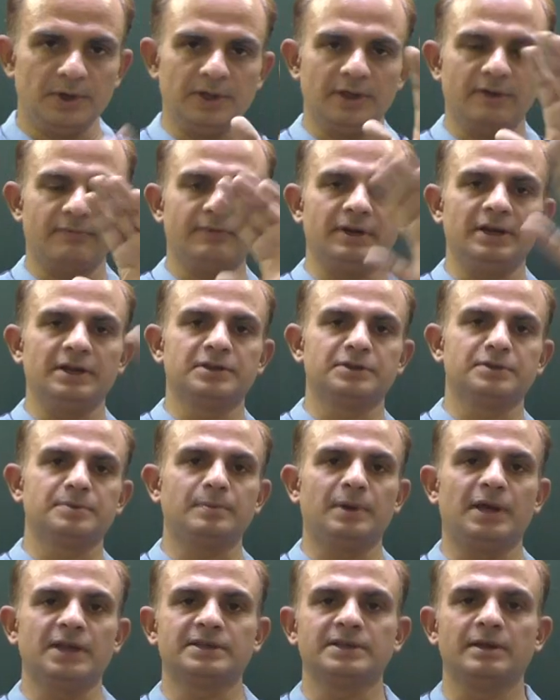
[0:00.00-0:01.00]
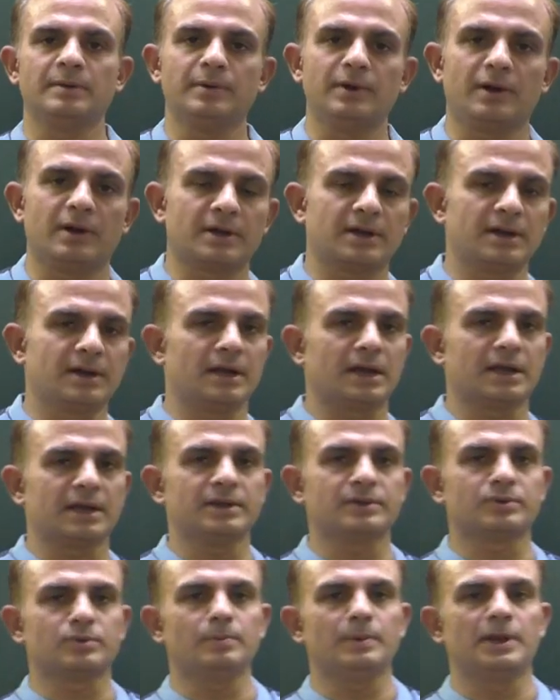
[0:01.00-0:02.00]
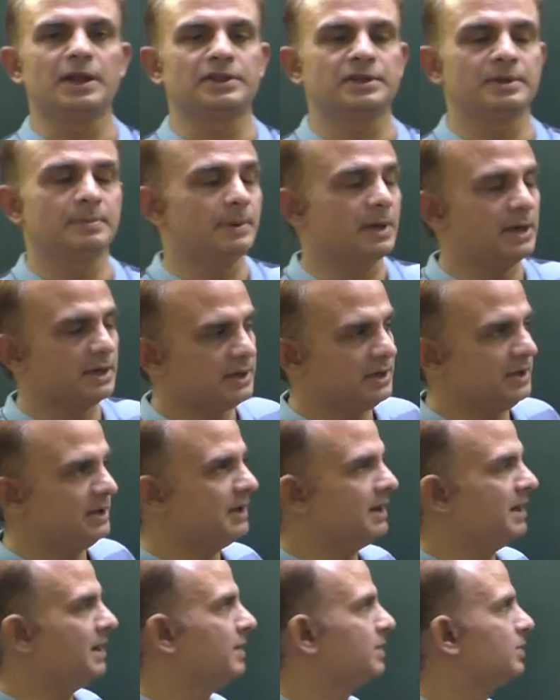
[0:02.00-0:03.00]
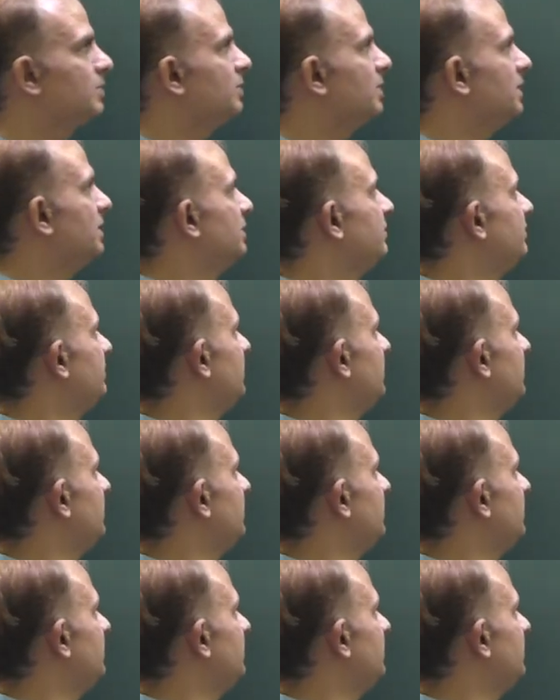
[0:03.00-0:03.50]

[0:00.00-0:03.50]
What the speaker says: dear friends, myself Dr. Rakesh Kumar Tripathi, and today